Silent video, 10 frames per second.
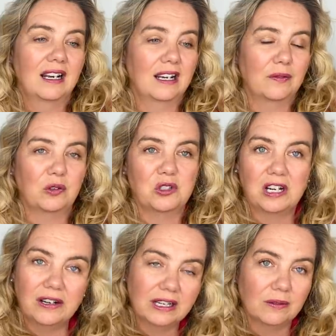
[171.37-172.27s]
if you're
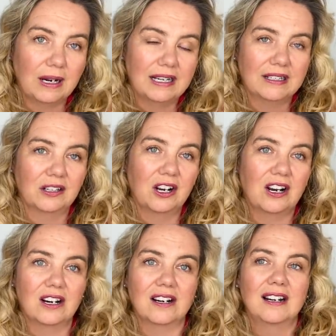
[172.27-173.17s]
sharing a ride in a
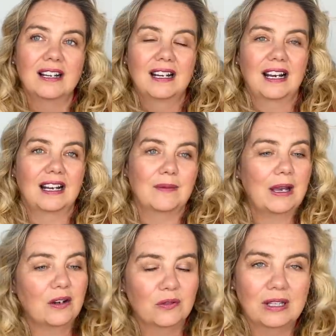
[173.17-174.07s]
car.
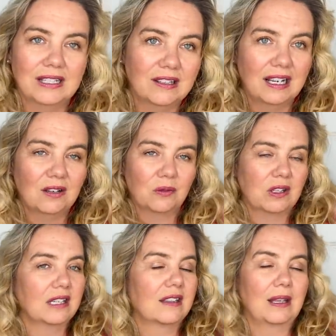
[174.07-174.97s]
I don't
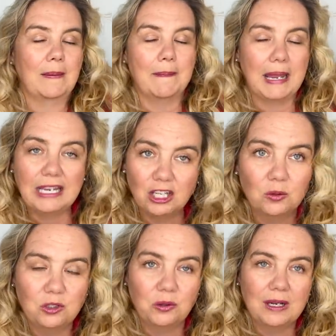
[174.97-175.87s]
think they make you
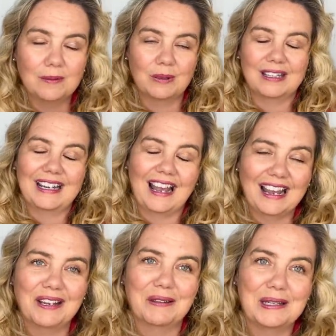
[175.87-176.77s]
do it, but they
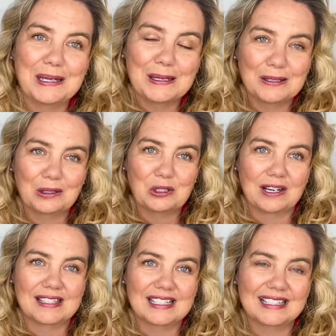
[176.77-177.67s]
highly
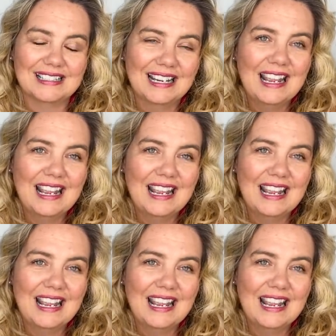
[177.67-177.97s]
suggest it.